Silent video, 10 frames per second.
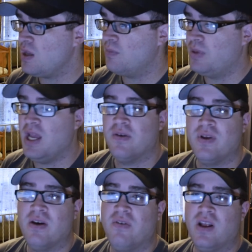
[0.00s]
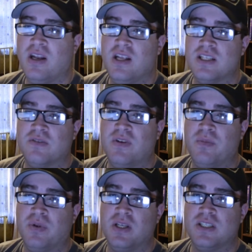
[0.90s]
but yeah if you have any ideas of any
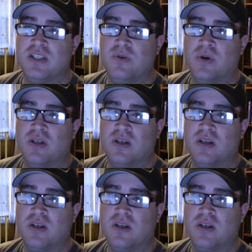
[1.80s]
places you want